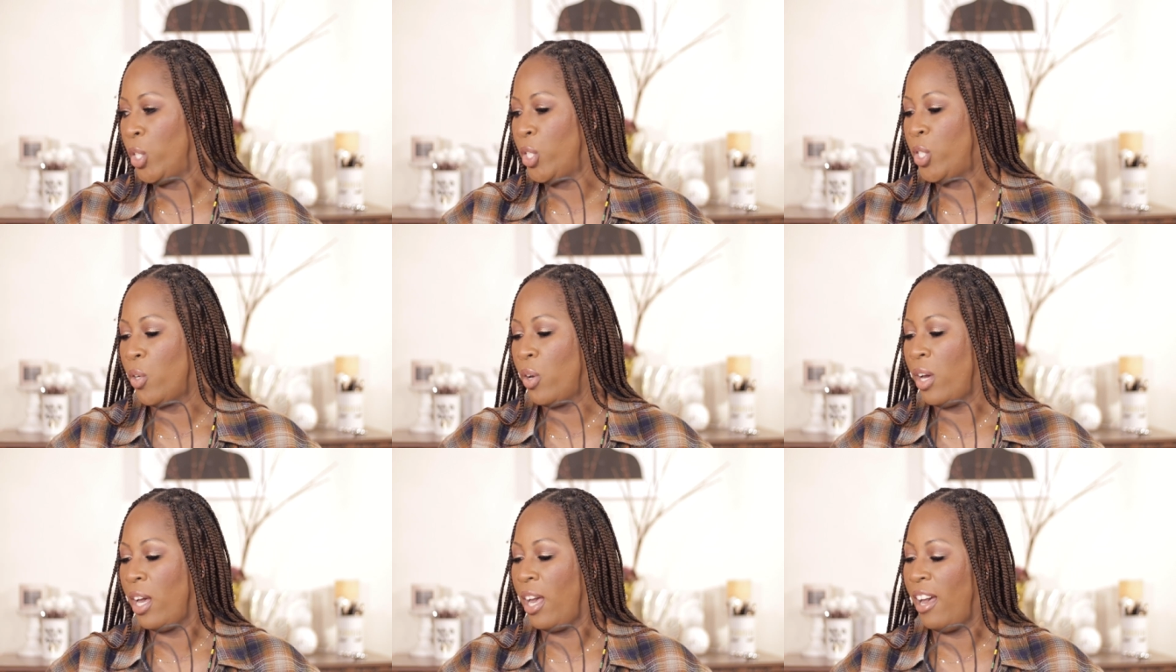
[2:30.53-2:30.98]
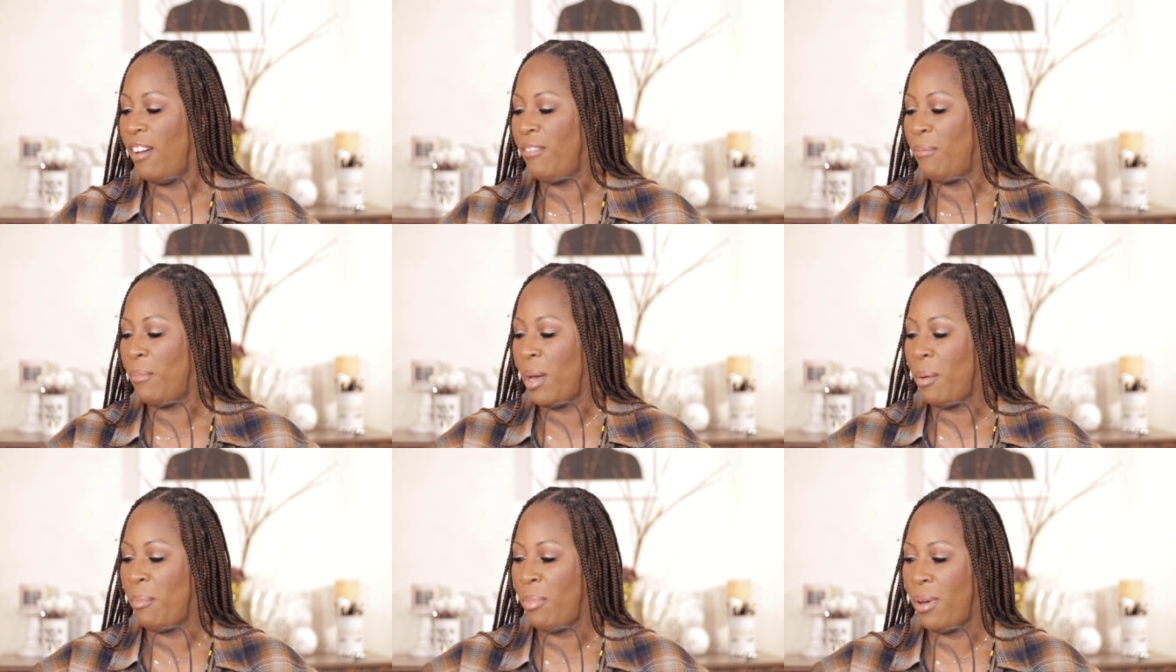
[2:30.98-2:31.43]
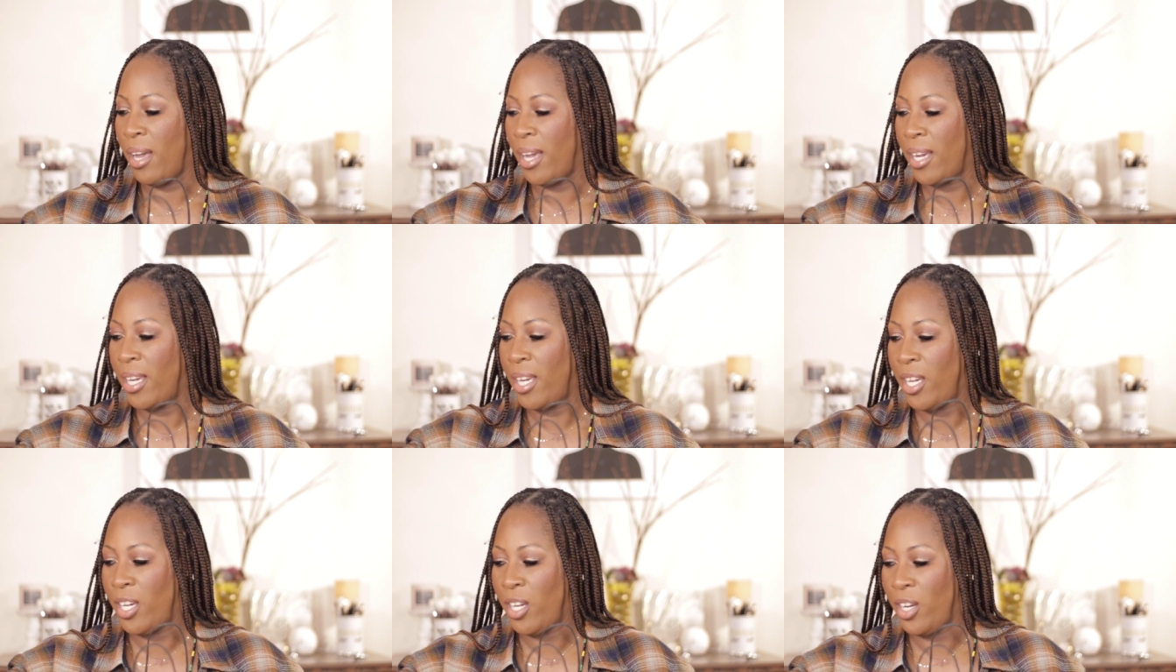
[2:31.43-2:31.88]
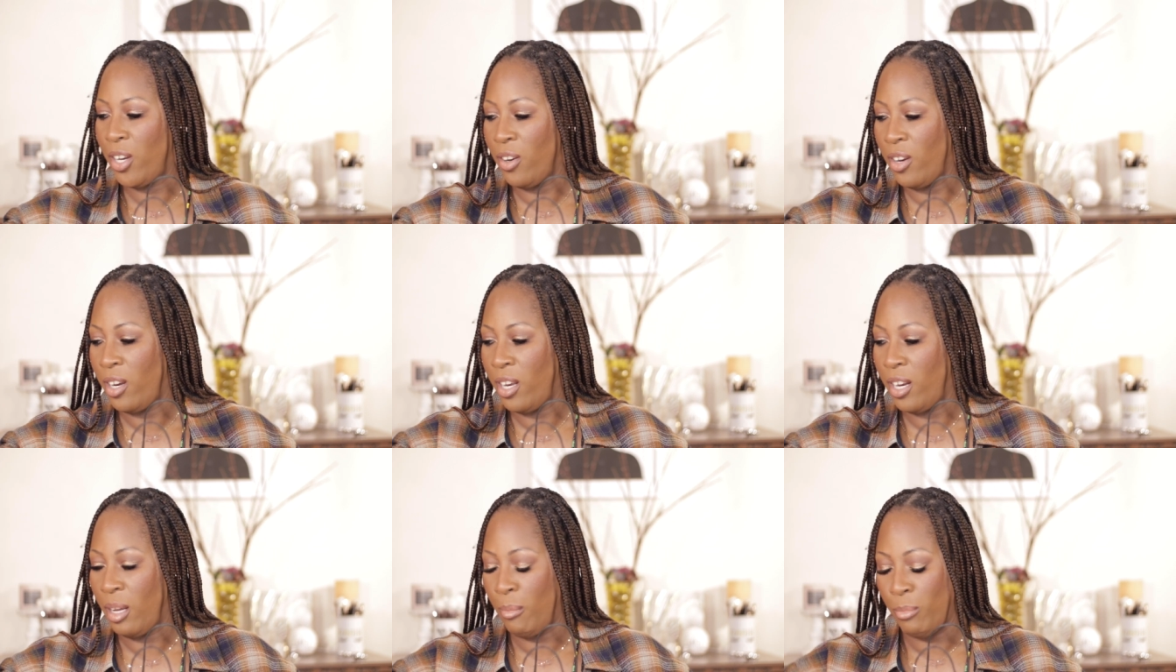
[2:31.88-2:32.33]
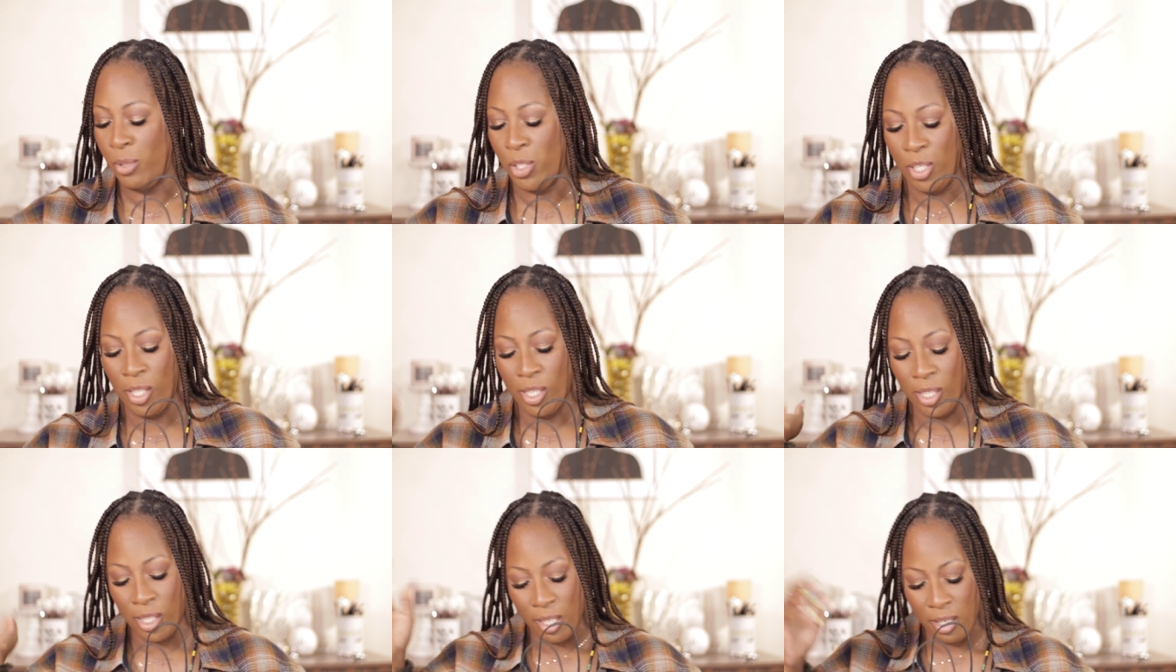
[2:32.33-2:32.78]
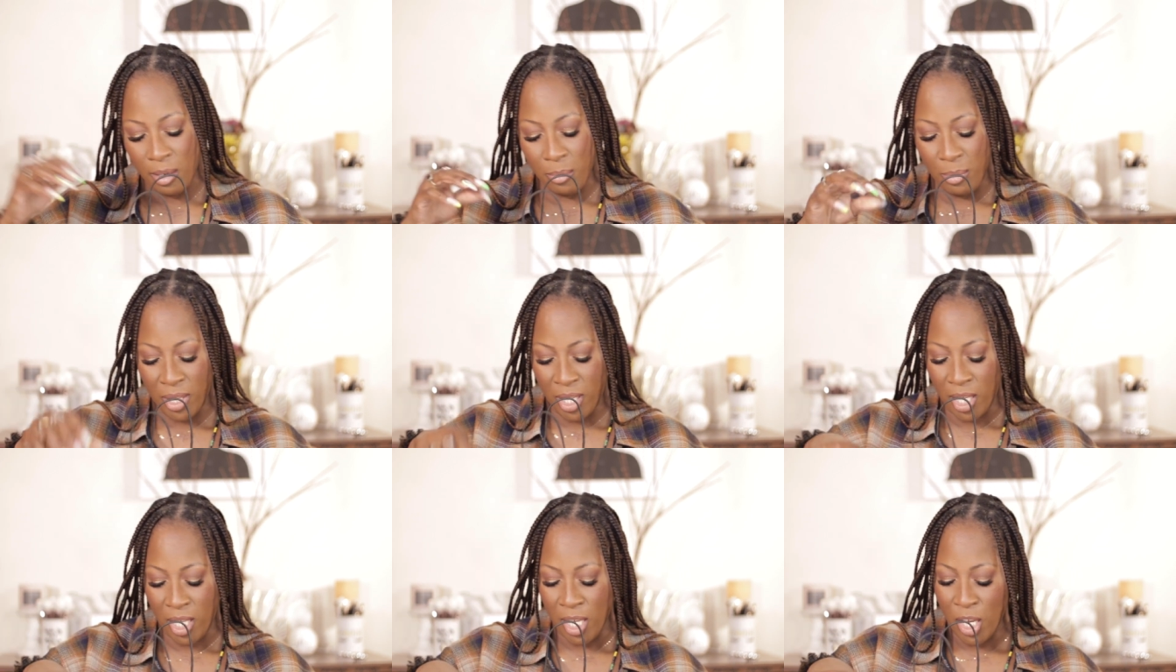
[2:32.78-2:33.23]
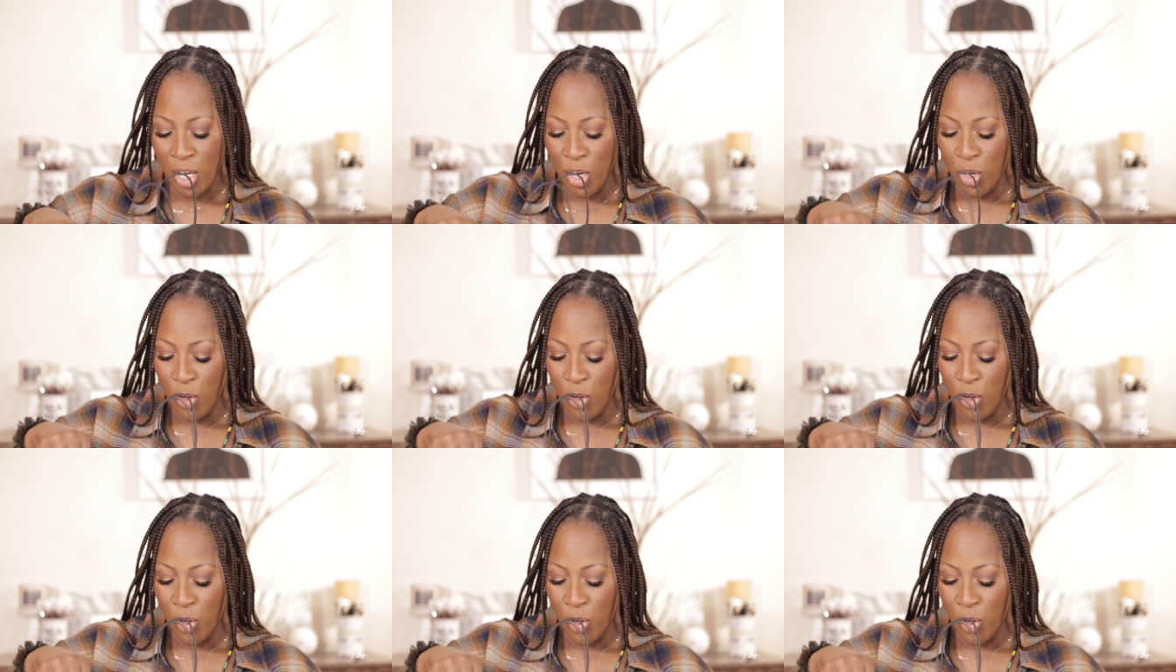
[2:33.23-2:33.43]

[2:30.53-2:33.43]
So I have my bag here and I'm just going to be